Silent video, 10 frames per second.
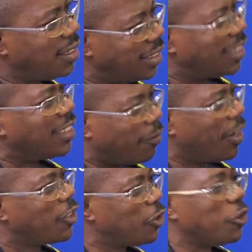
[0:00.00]
it is a
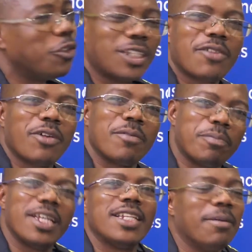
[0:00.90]
virtual, you don't actually
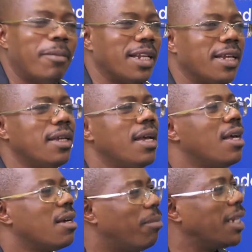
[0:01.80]
pay the money,
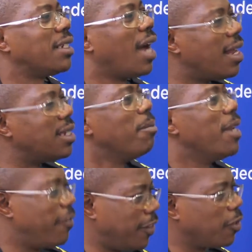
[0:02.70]
but as a
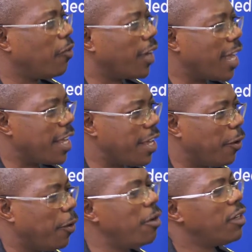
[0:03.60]
benefit of
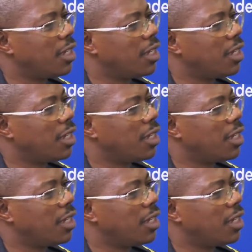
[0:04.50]
AEO,